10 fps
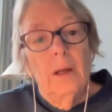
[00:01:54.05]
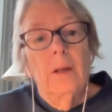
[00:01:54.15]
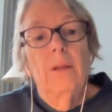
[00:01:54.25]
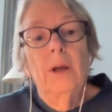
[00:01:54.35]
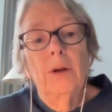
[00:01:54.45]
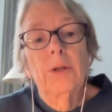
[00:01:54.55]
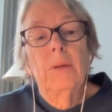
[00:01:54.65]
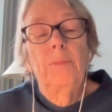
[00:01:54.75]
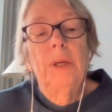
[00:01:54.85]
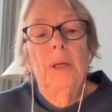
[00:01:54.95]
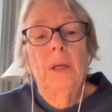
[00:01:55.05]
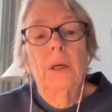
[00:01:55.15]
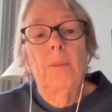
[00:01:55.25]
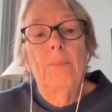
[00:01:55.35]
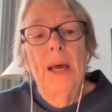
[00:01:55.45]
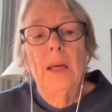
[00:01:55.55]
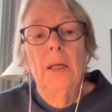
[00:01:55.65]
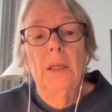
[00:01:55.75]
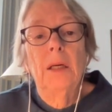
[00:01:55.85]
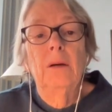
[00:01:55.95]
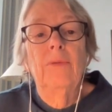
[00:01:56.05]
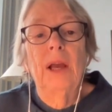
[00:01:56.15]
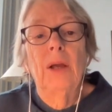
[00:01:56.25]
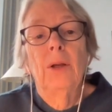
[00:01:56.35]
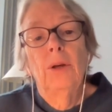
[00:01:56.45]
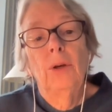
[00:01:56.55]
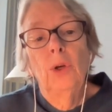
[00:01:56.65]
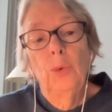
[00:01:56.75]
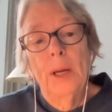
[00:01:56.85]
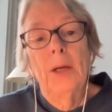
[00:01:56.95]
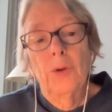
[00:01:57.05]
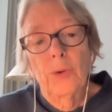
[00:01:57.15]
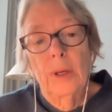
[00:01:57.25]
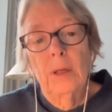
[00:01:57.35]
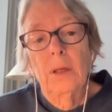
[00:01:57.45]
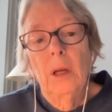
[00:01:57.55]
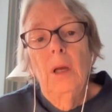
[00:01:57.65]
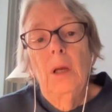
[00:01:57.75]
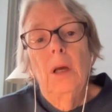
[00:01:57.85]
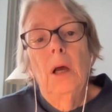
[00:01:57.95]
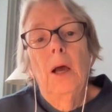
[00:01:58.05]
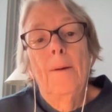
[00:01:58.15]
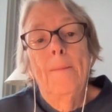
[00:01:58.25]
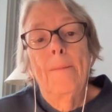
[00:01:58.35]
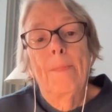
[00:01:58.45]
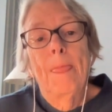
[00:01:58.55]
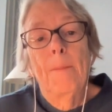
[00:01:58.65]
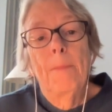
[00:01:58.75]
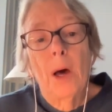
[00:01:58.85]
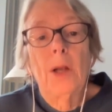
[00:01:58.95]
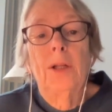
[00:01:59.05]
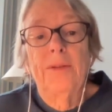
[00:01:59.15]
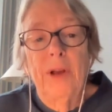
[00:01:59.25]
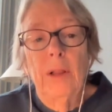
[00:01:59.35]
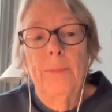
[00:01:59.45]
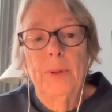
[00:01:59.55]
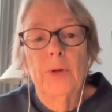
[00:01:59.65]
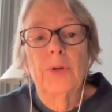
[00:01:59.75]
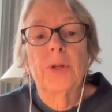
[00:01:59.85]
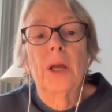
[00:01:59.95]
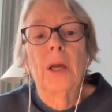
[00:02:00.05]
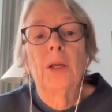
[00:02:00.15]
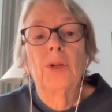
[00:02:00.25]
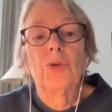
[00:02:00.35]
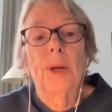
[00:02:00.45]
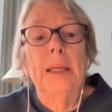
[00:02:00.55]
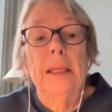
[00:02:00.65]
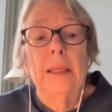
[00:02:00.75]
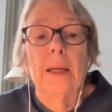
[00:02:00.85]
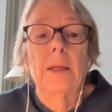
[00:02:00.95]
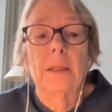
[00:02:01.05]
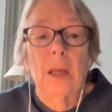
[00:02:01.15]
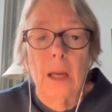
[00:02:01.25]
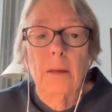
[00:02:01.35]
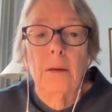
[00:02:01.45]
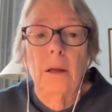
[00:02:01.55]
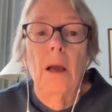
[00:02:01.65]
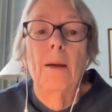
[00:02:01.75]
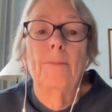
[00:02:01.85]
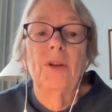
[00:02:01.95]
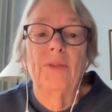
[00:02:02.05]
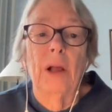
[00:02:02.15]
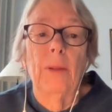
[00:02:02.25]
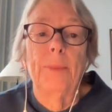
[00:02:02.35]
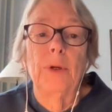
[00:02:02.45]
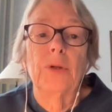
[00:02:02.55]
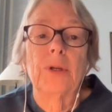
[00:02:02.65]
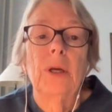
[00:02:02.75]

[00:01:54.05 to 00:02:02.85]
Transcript: there to be competitive and new entrant model developers and training data set developers,